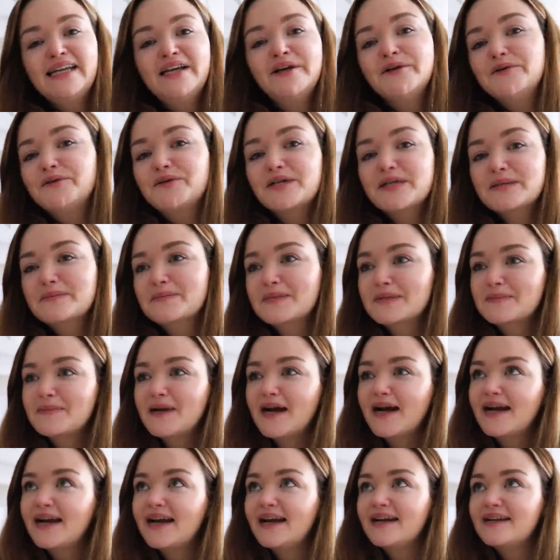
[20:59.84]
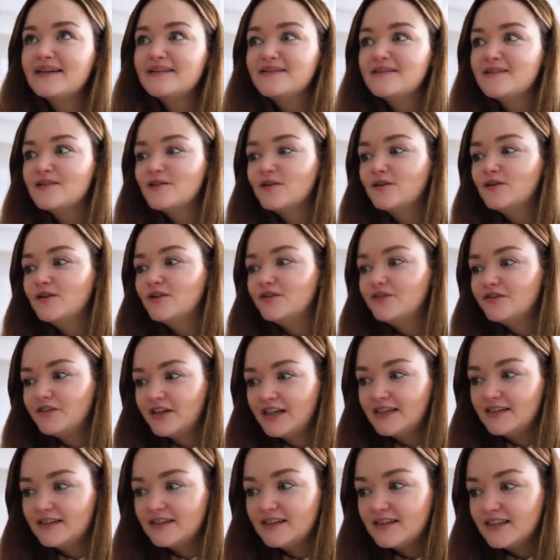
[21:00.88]
know, Christmas market and stuff,
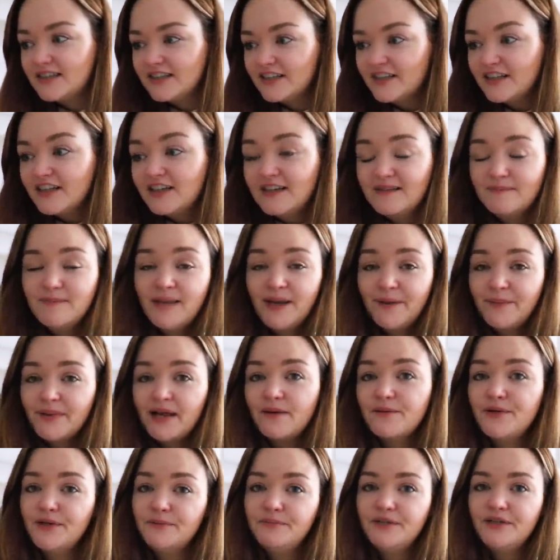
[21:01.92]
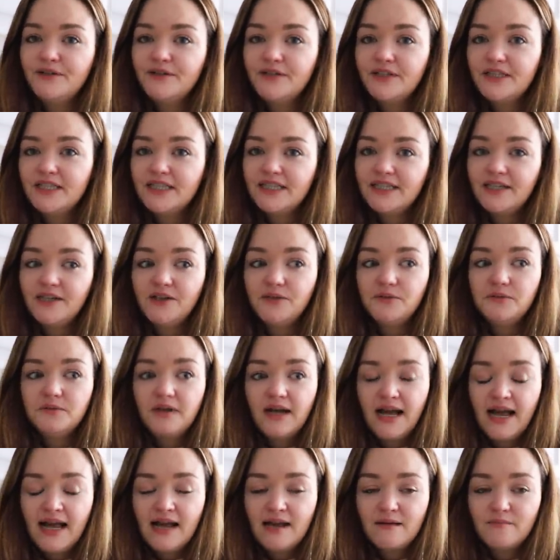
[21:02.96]
and maybe that will be good to do.
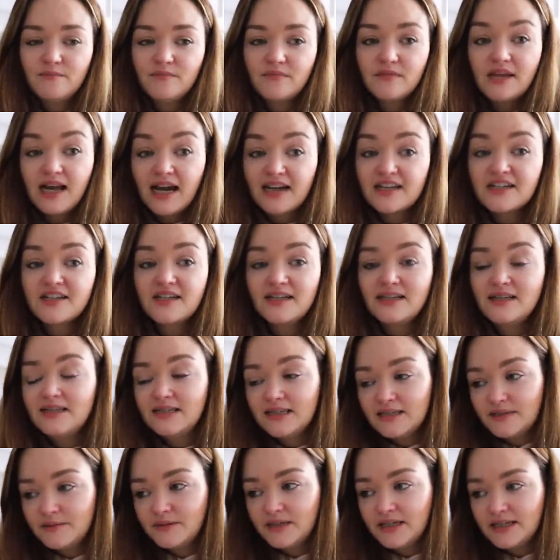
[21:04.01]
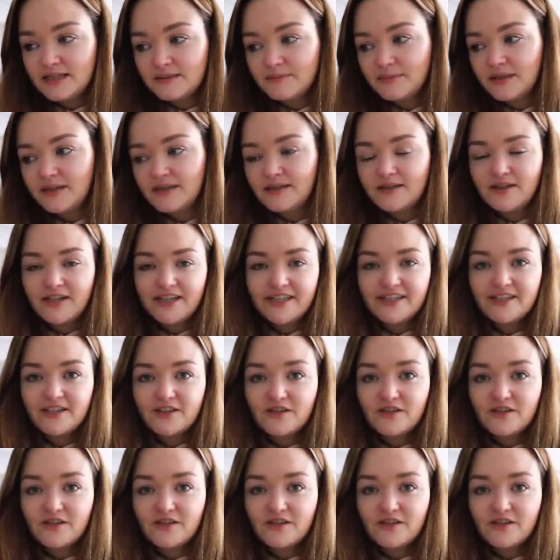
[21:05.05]
Actually, this week has been a nice